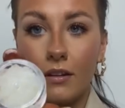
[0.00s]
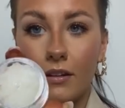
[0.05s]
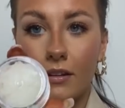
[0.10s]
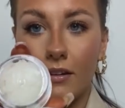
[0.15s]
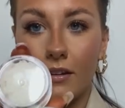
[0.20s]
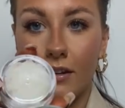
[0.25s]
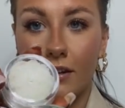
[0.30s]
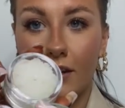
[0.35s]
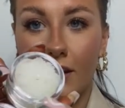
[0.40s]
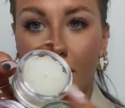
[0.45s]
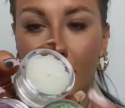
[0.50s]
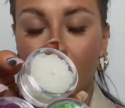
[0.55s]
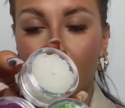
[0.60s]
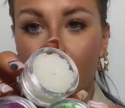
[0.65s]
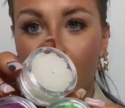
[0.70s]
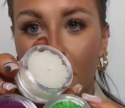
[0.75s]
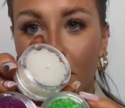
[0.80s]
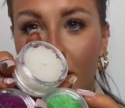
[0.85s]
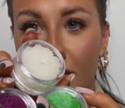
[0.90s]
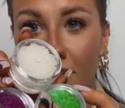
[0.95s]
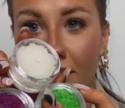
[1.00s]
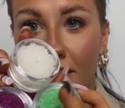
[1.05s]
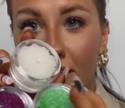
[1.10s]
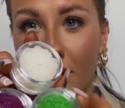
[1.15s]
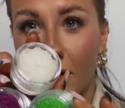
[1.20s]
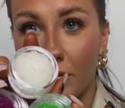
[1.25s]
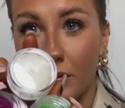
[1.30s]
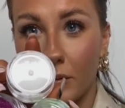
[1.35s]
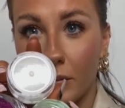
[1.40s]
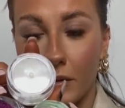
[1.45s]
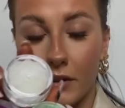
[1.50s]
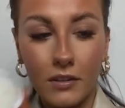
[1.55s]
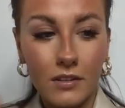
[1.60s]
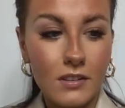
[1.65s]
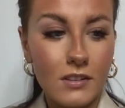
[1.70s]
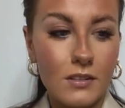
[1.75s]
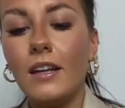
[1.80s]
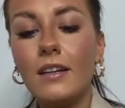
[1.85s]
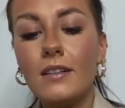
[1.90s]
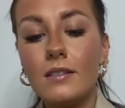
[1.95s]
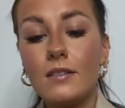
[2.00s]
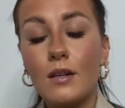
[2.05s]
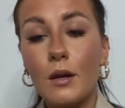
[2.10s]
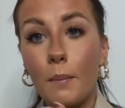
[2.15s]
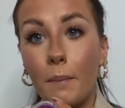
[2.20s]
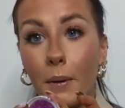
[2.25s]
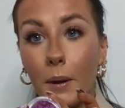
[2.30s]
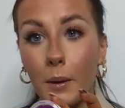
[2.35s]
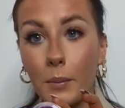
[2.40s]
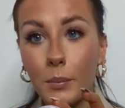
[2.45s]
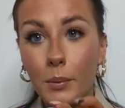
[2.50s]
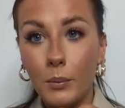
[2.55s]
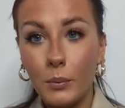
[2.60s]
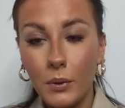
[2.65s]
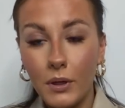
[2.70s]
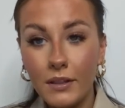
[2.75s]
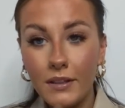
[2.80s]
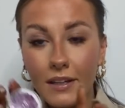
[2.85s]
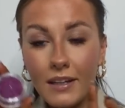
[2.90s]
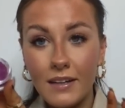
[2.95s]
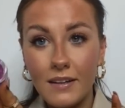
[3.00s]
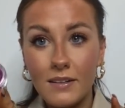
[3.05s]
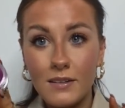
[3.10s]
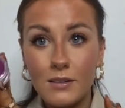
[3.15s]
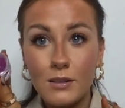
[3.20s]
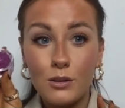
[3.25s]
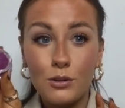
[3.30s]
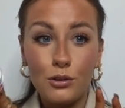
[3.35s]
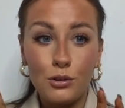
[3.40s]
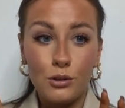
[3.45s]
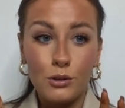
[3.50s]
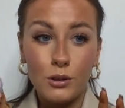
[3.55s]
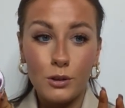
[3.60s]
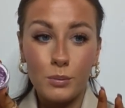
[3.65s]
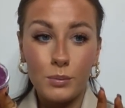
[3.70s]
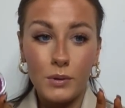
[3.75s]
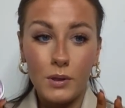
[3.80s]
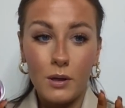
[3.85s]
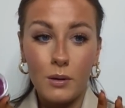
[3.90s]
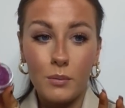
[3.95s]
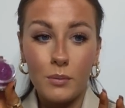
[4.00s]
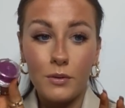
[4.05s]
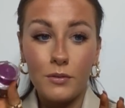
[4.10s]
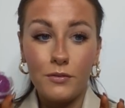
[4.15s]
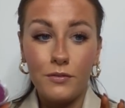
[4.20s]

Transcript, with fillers: I can't like, I'm the worst. So this purple one is Sugar Plum